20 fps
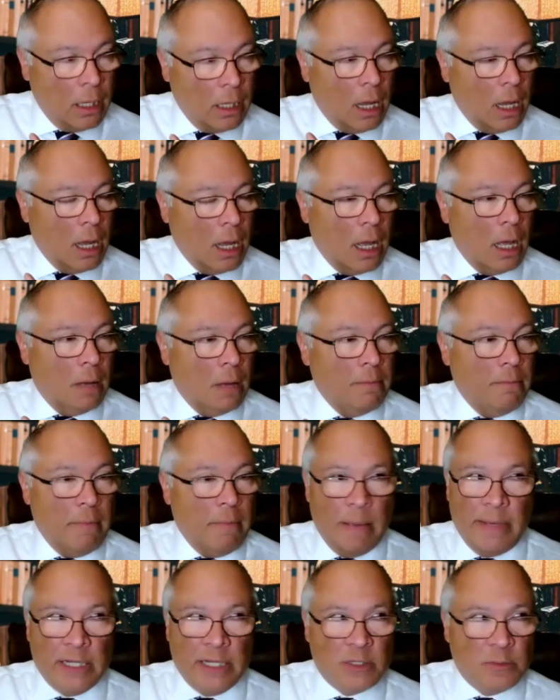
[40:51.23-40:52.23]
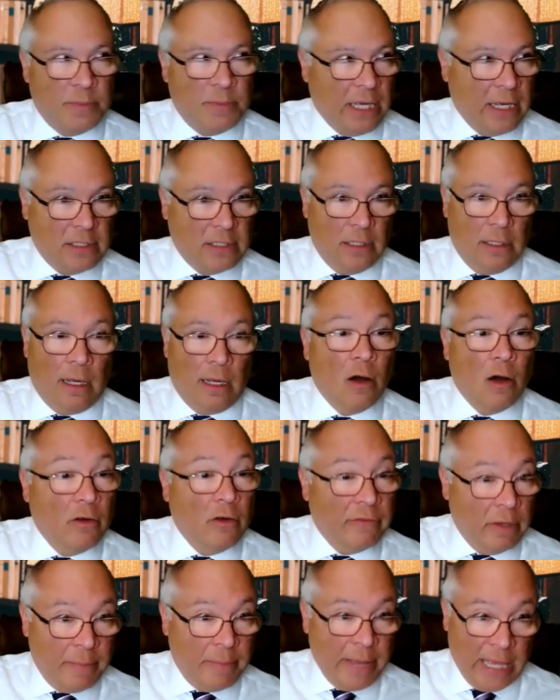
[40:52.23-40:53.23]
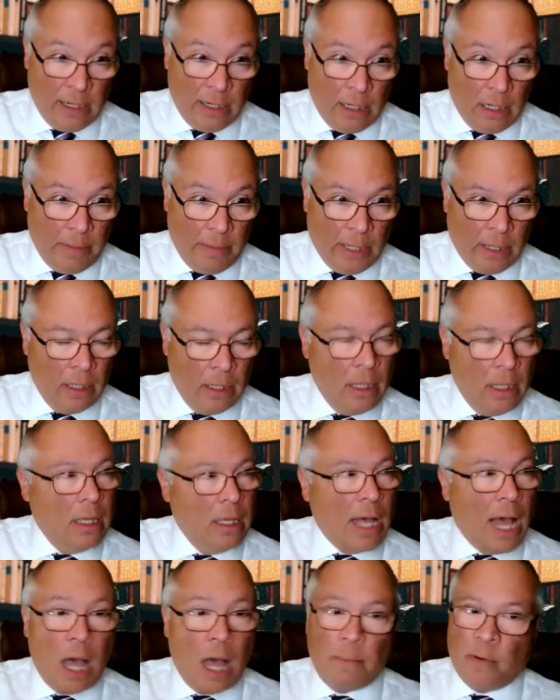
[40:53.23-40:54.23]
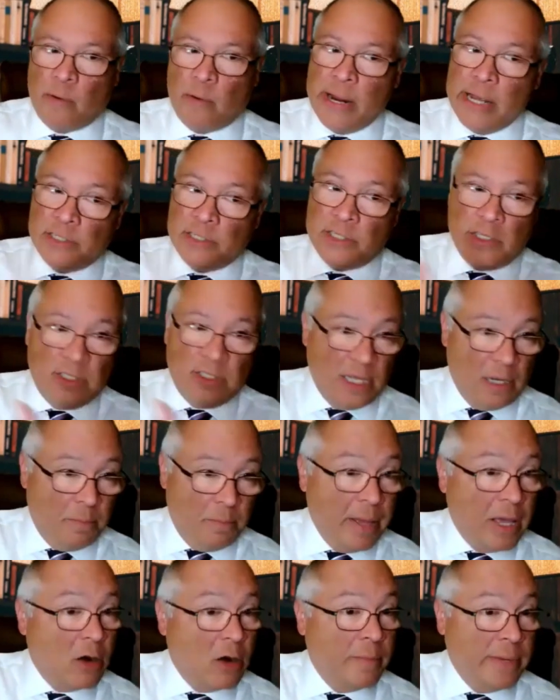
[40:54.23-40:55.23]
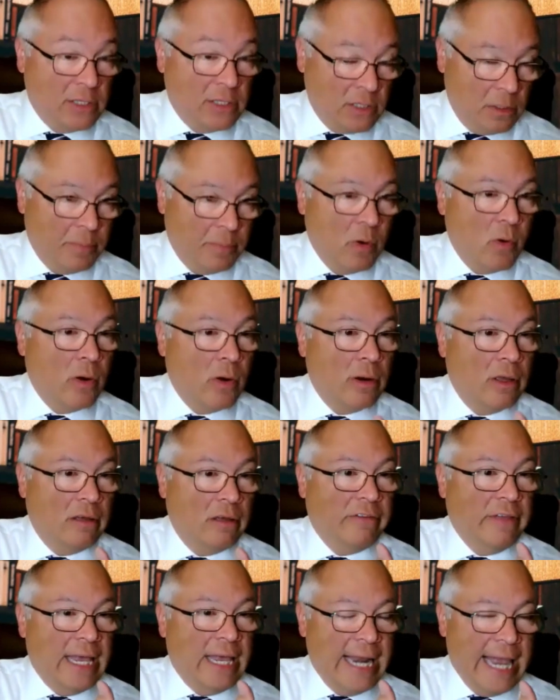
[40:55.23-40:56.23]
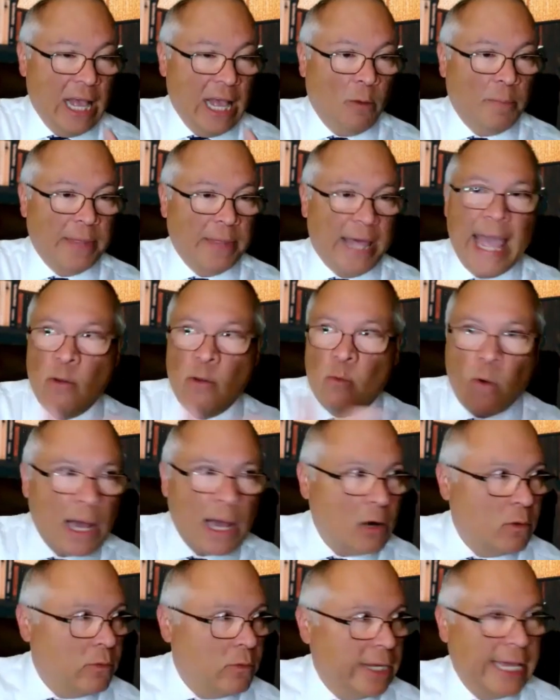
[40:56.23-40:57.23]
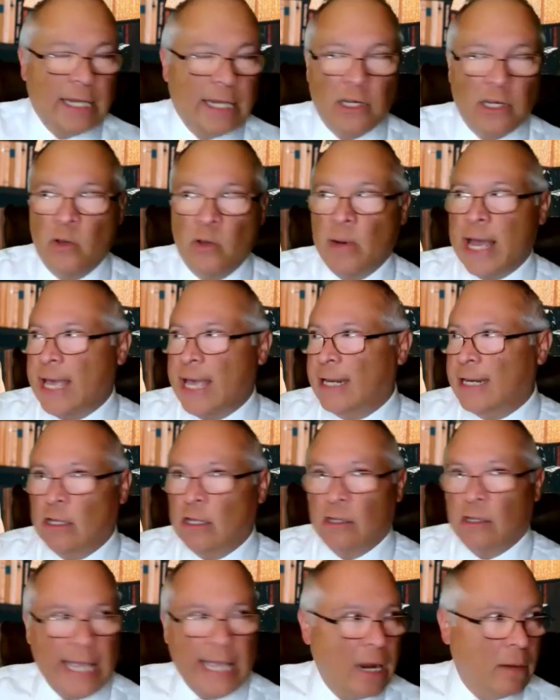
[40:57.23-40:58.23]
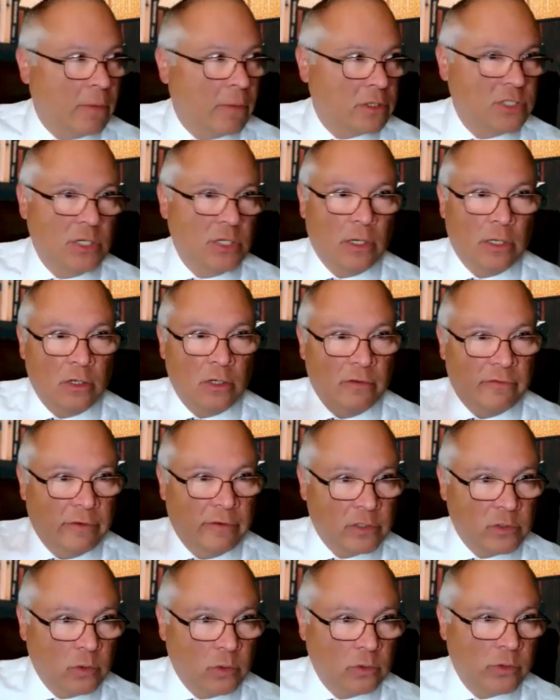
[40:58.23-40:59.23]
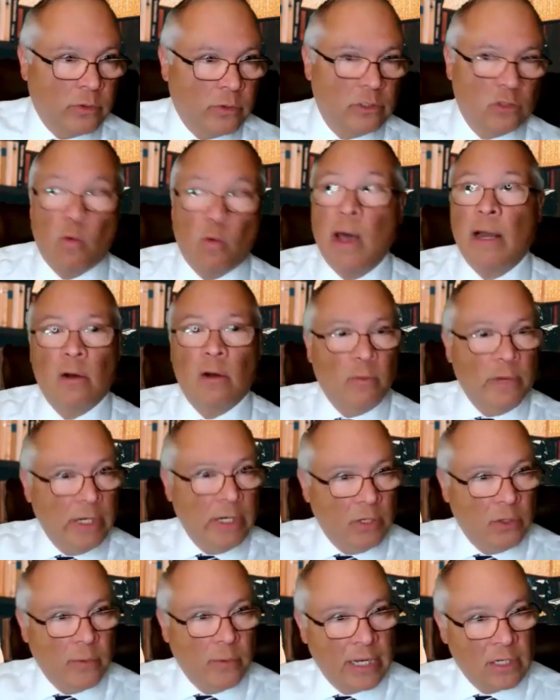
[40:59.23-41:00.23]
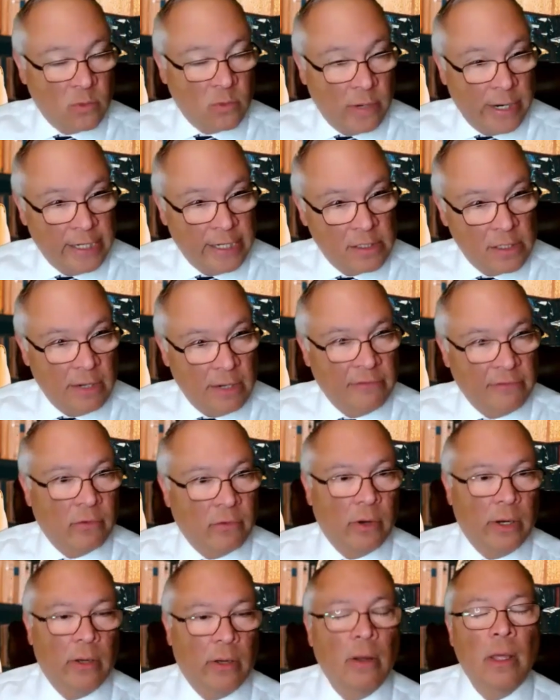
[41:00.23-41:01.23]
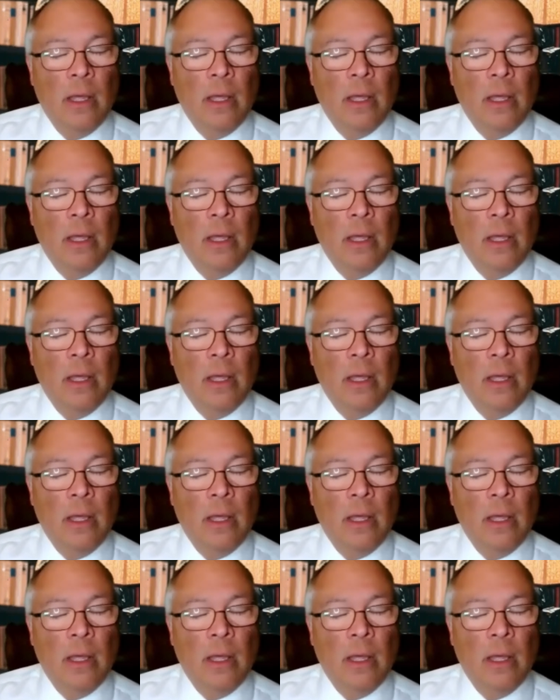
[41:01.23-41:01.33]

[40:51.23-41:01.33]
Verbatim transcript: Uh, maybe it's because of the COVID pandemic. Operations had better be supportive and helping. Hey, why don't we get you a handheld camera so you can do virtual tours? Why don't we do X, Y, and Z for you?